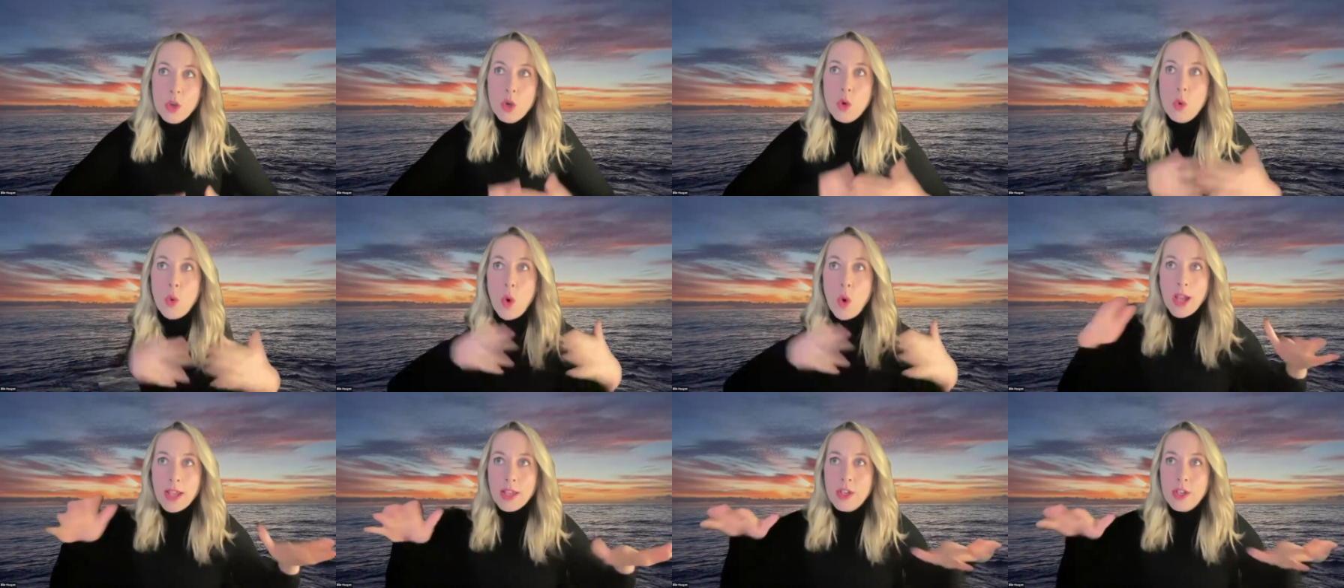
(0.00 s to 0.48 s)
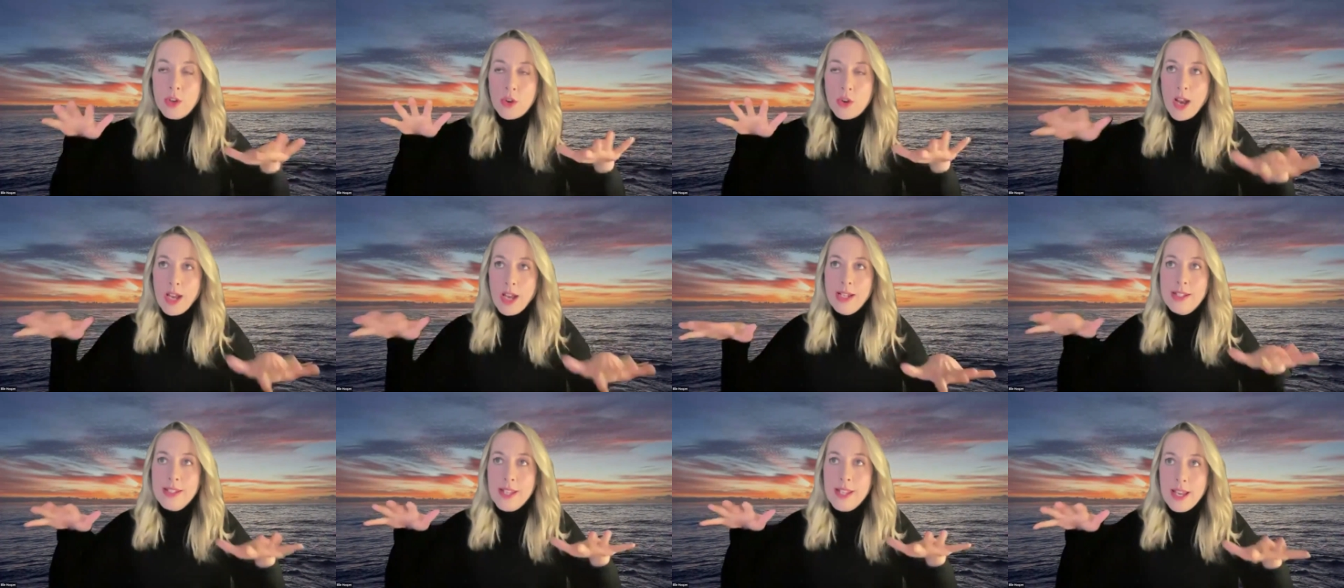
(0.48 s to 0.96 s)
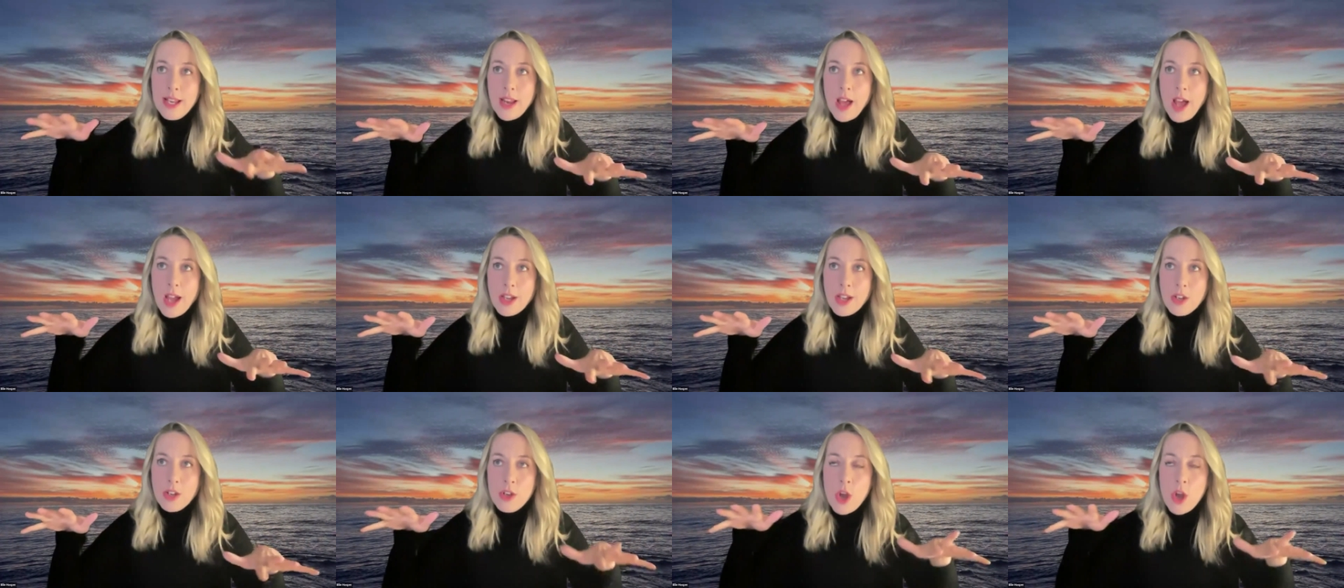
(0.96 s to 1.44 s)
quite crazy,
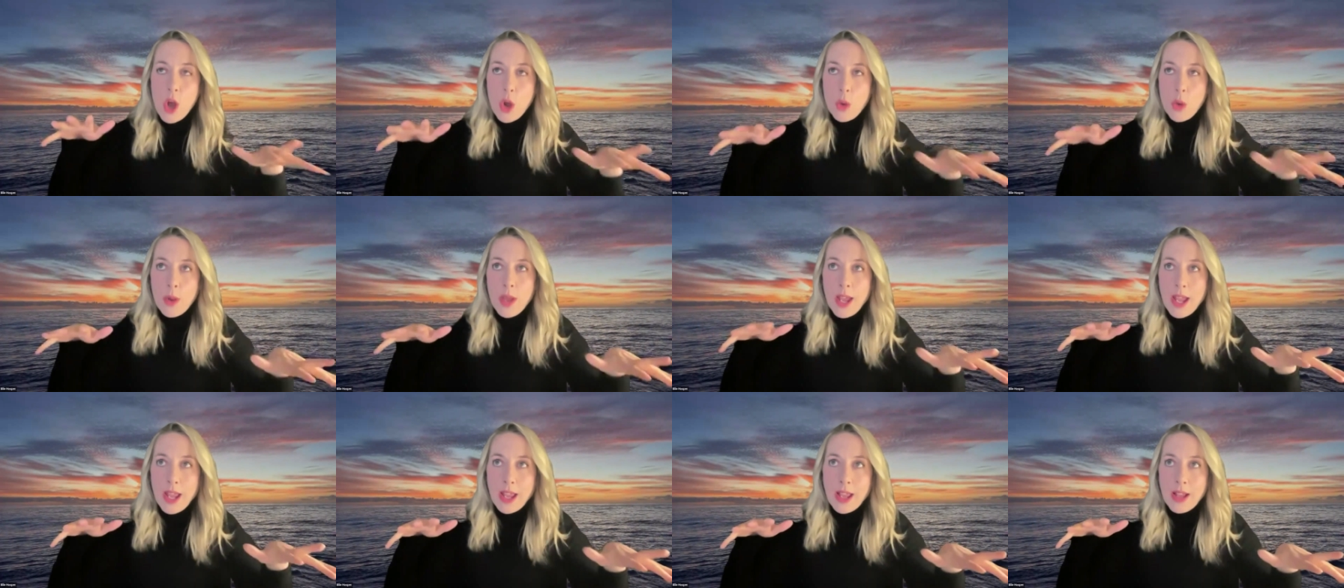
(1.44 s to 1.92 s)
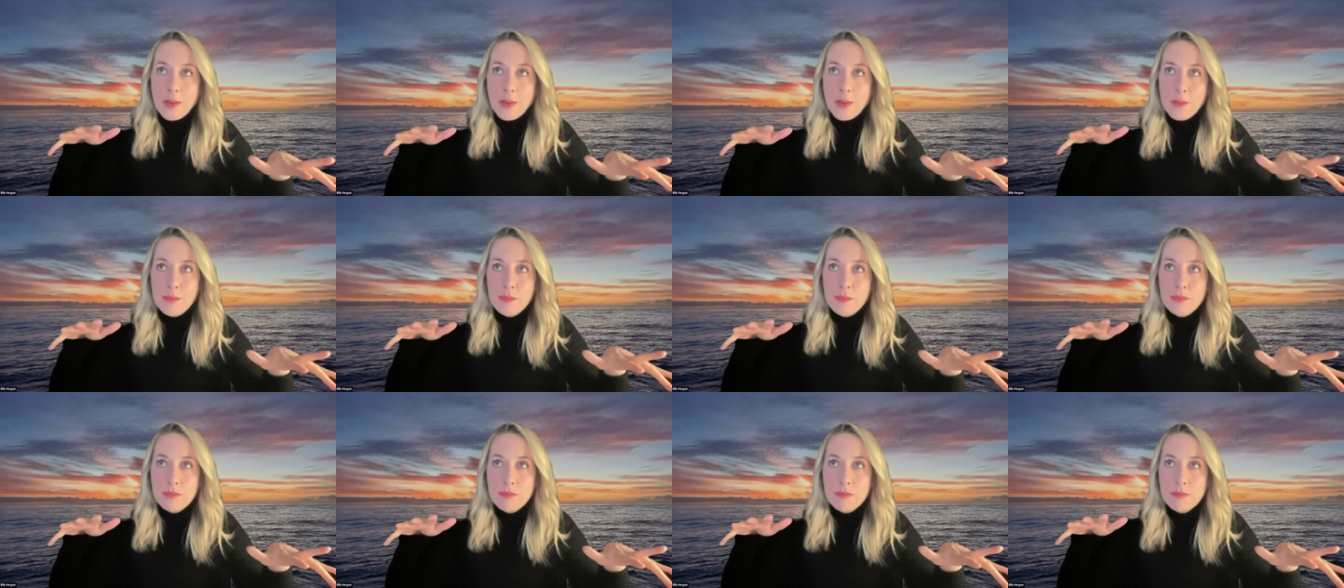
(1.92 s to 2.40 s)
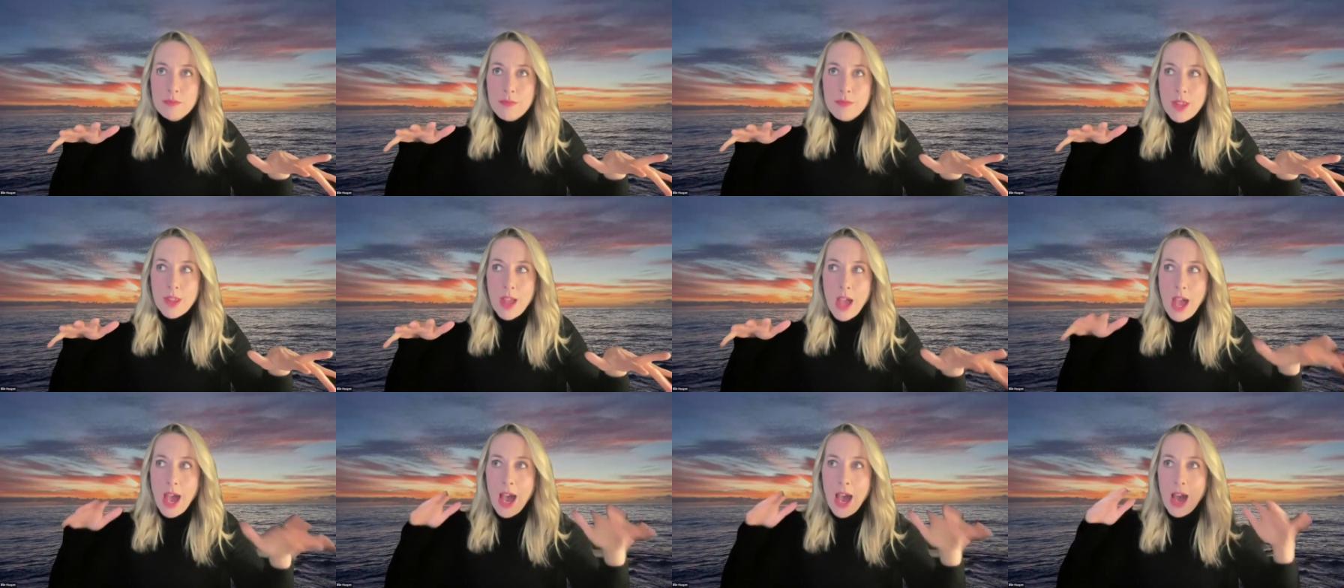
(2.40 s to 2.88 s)
like knowing
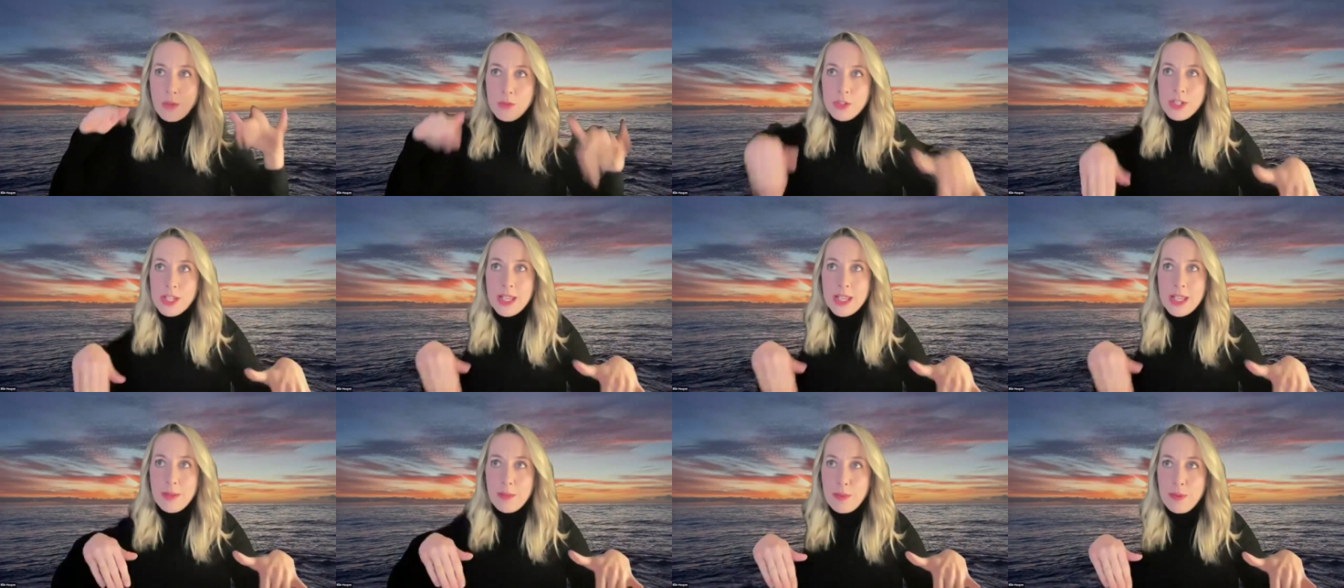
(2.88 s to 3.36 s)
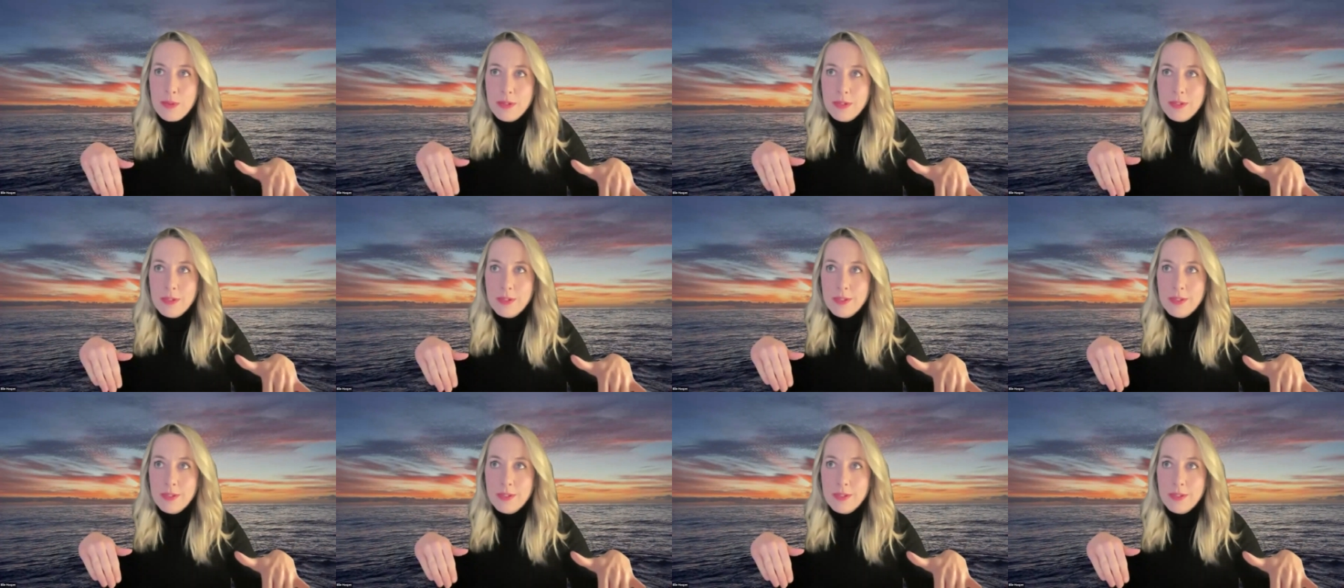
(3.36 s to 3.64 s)
how deep